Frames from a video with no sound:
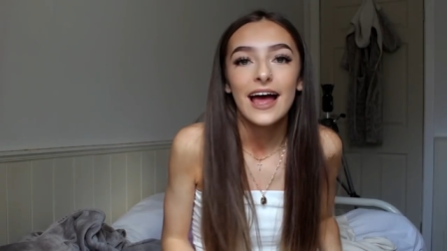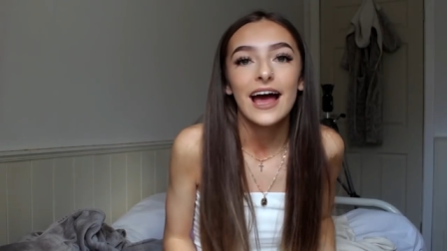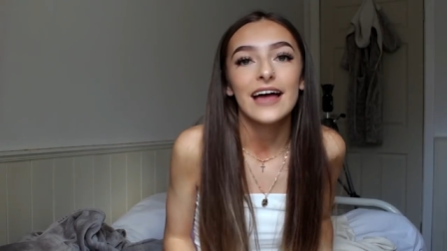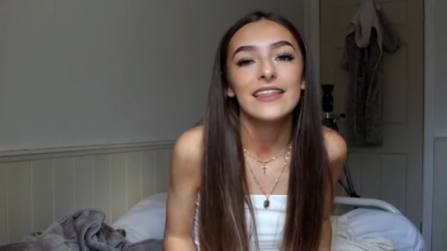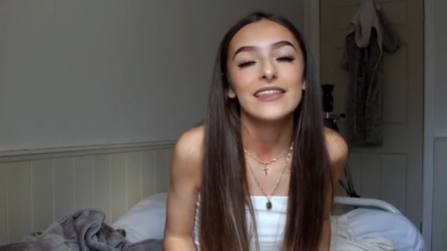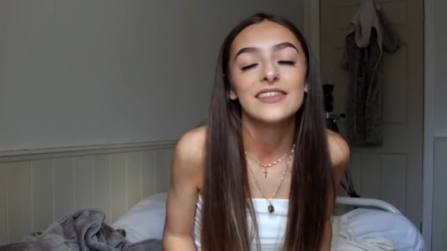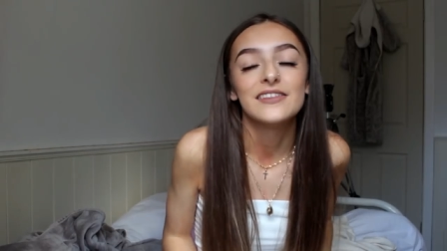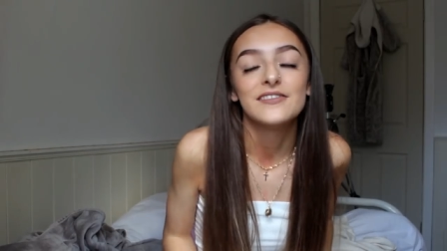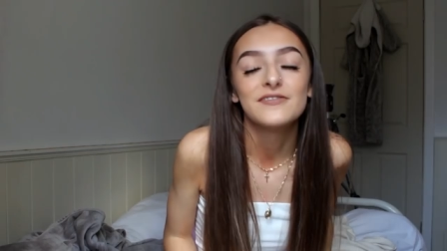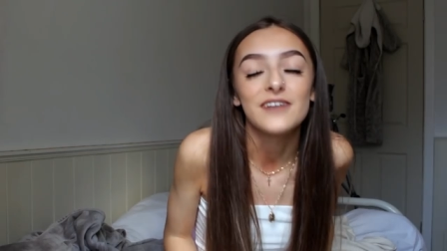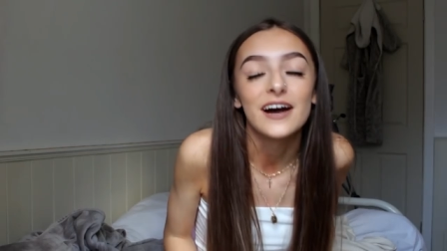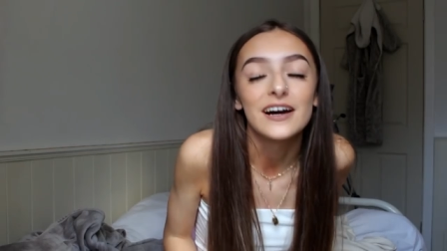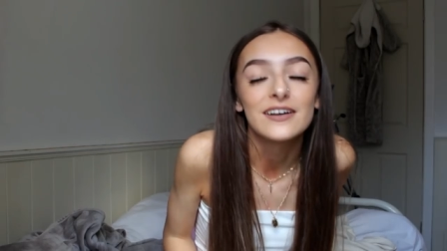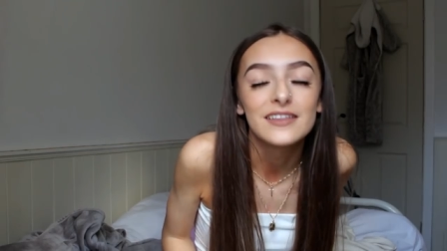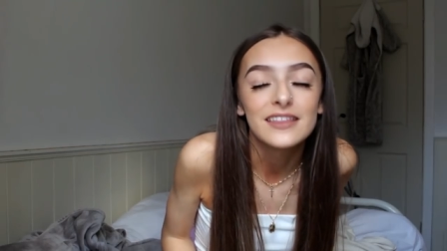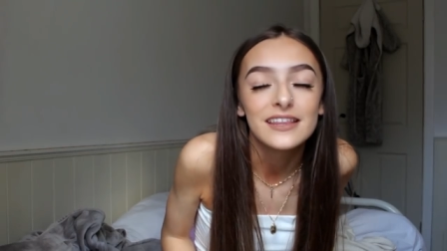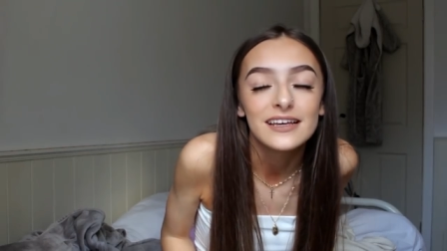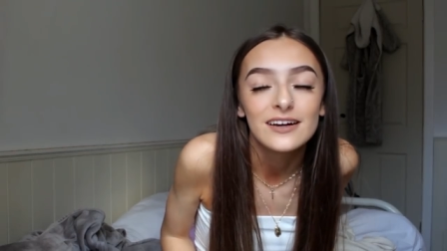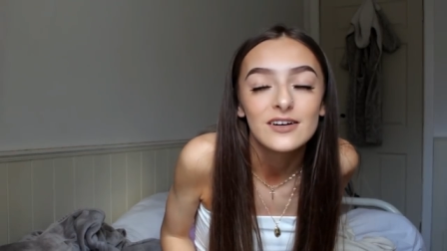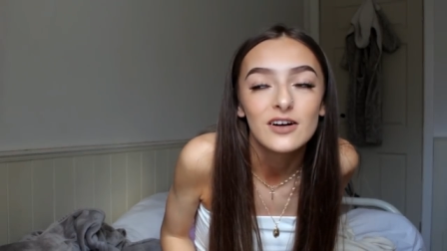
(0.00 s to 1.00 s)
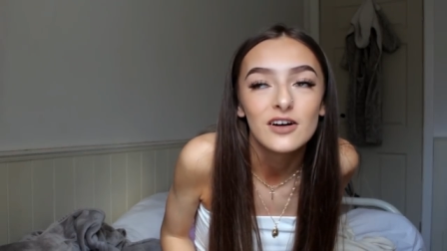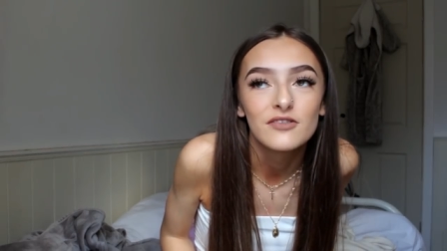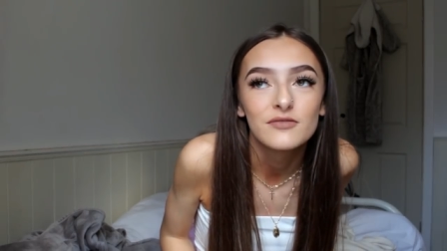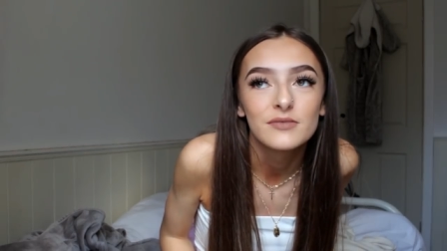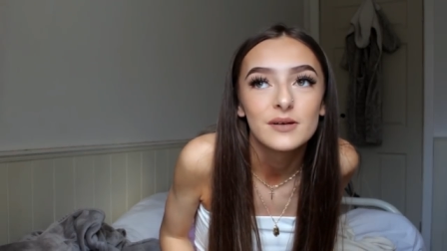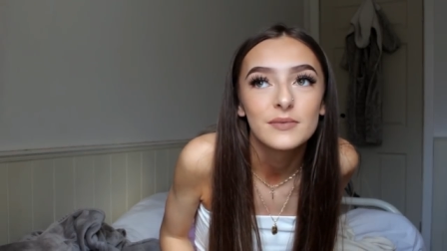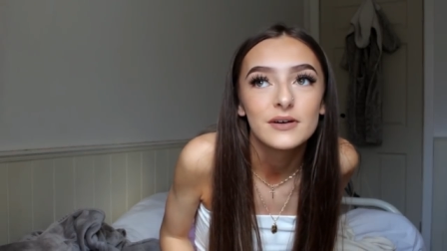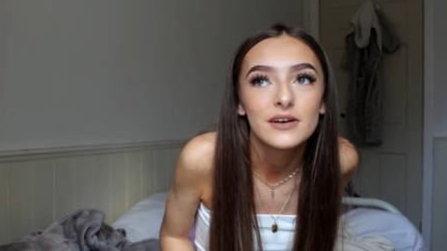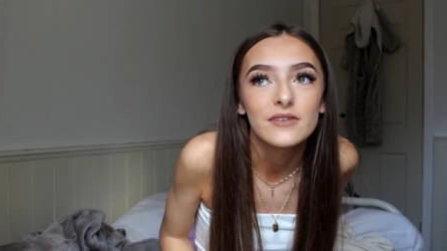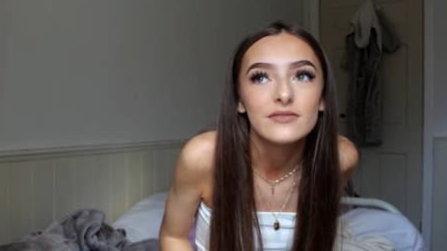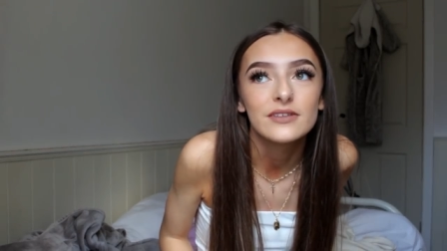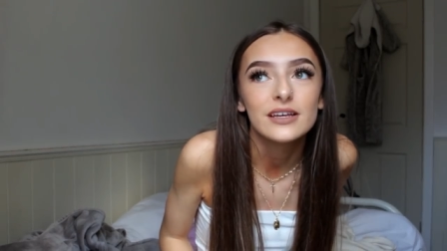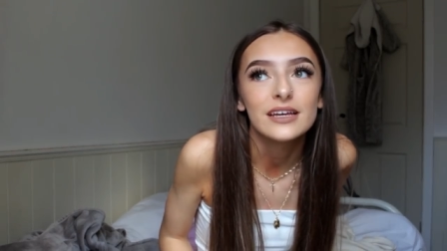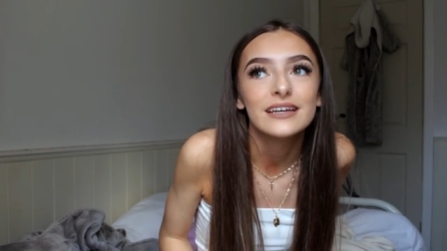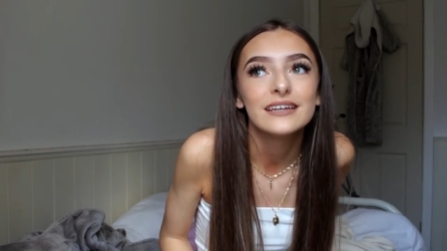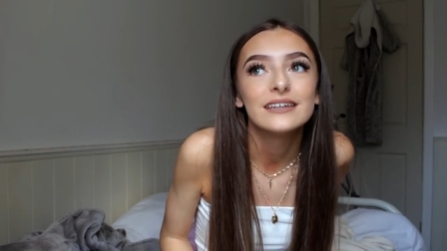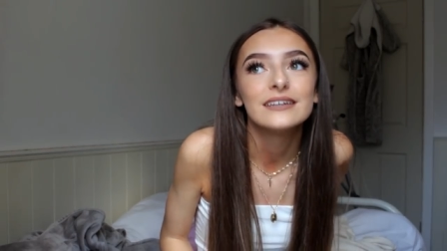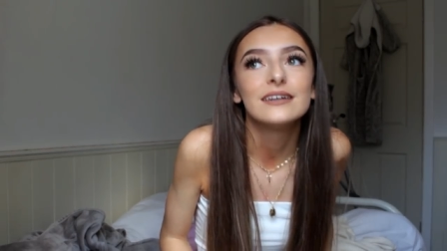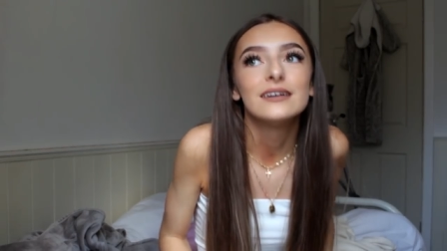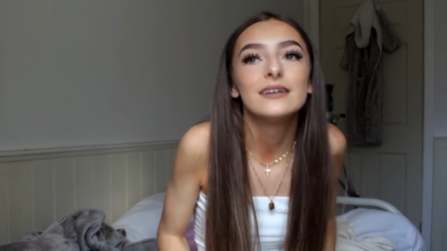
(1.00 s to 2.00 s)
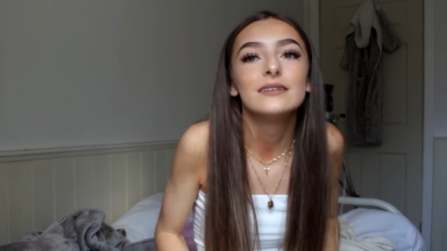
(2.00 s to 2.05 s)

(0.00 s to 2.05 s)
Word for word: And then the final thing I got for my birthday.